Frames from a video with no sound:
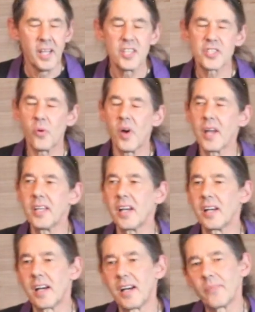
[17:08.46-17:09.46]
So
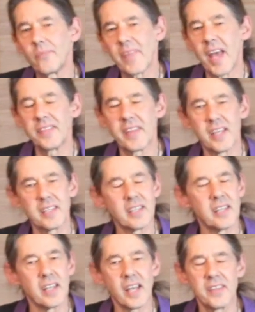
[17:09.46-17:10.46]

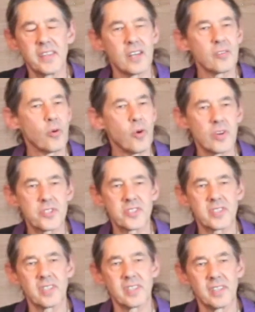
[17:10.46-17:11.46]
of
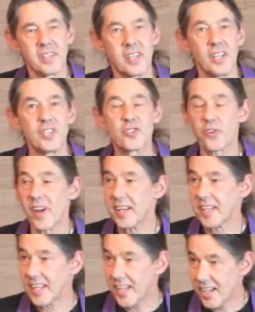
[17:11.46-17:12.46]
course,
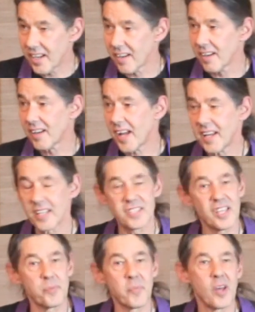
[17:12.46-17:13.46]
training here and at
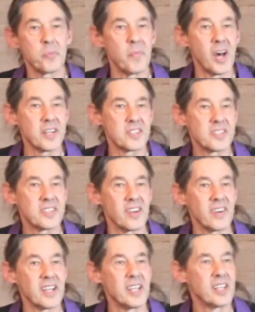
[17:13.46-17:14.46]
Zen Mountain
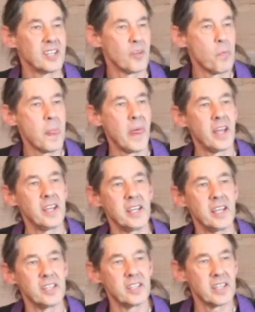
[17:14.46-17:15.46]
Monastery
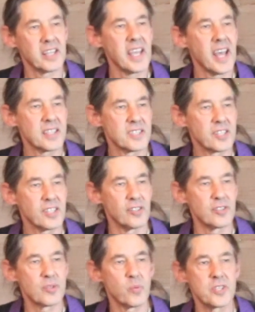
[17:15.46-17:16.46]
in the
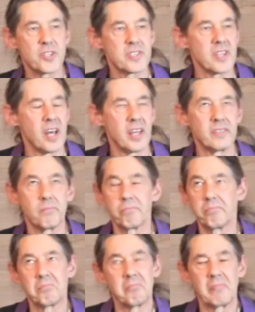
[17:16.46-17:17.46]
Catskills, which is on,
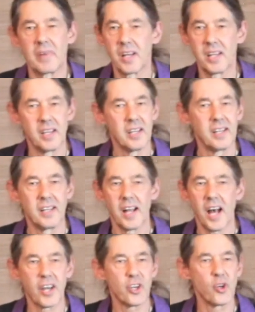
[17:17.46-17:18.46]

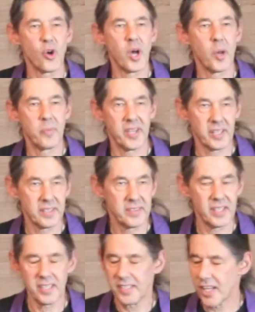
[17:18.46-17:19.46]
I don't know how big
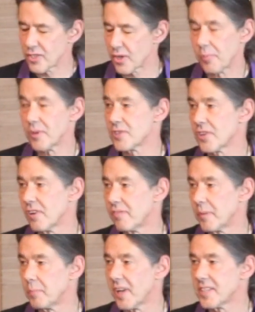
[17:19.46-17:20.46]
the nature
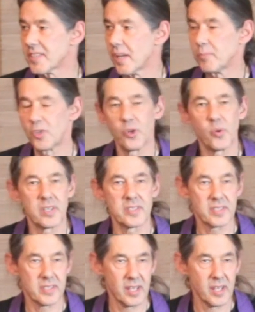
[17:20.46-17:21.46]
preserve it butts up to
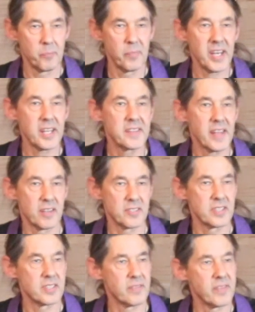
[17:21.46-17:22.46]
as many
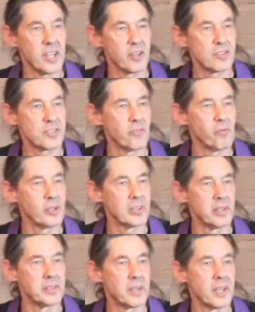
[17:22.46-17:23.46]
thousands of acres of
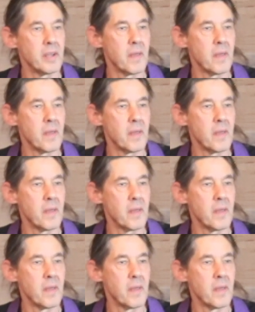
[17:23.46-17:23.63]
woodland.